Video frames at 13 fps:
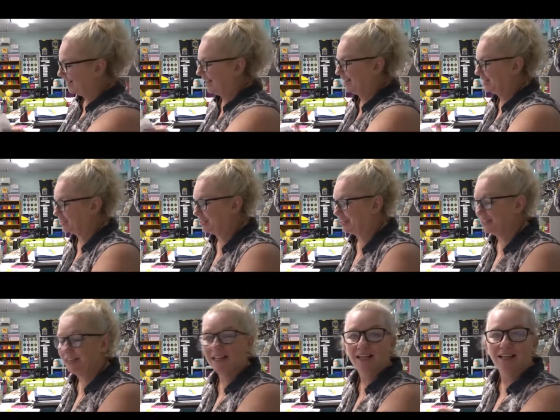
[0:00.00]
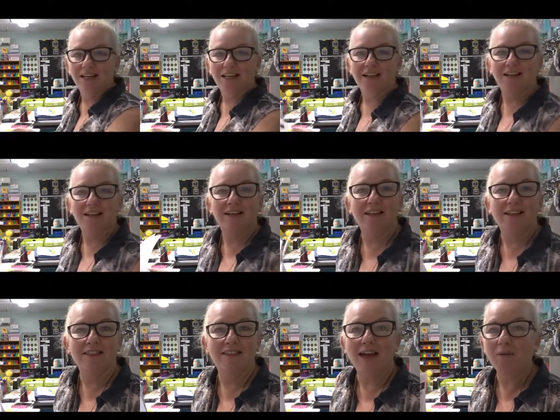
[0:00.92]
Actually,
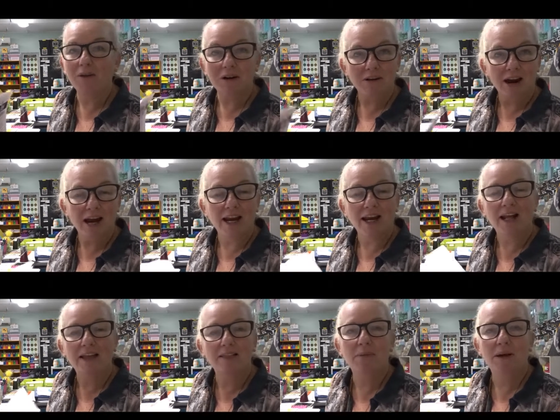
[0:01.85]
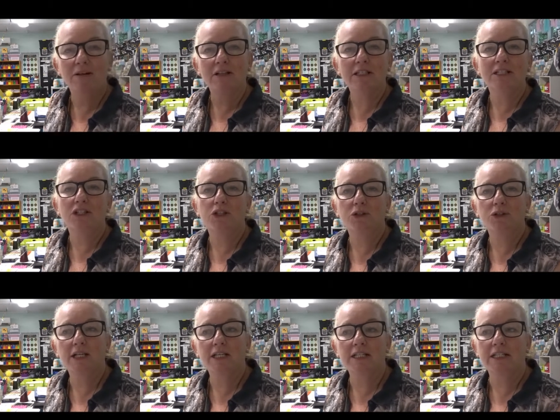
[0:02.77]
they were great, and the parents
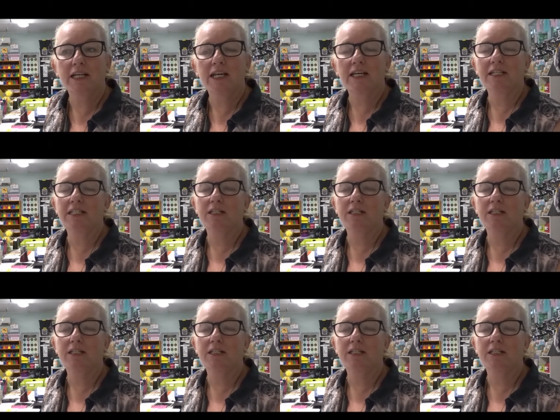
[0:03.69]
enjoyed getting it.